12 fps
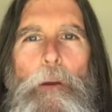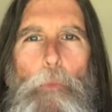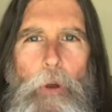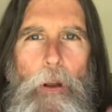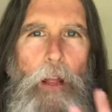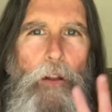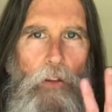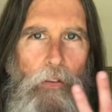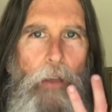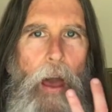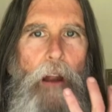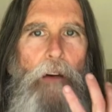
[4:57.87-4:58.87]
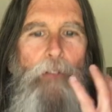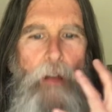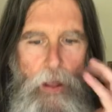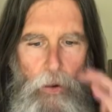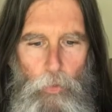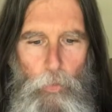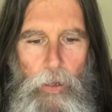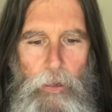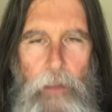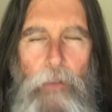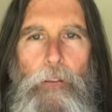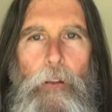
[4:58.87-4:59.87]
It would it just kind of
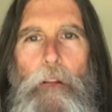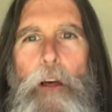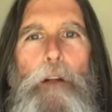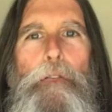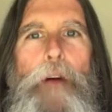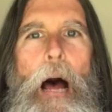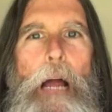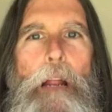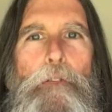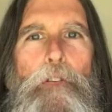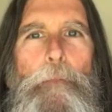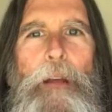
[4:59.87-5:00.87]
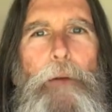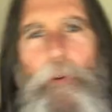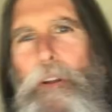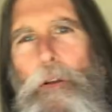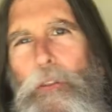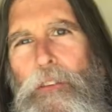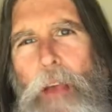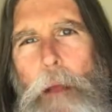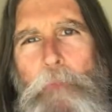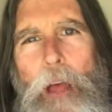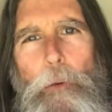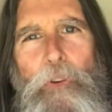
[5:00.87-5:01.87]
really solidified it for me. It would do the
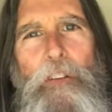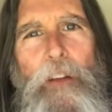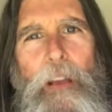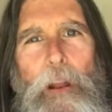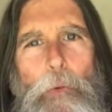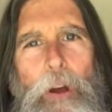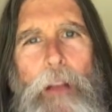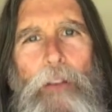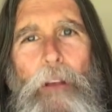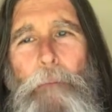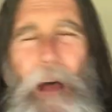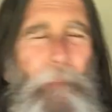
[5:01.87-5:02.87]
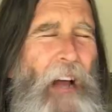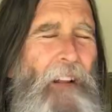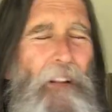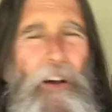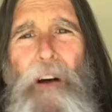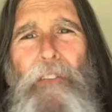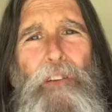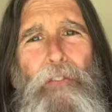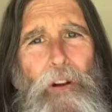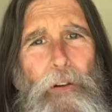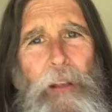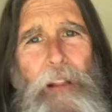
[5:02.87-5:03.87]
same thing with chicken wings. Sometimes I love you've
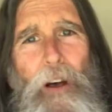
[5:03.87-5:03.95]
heard me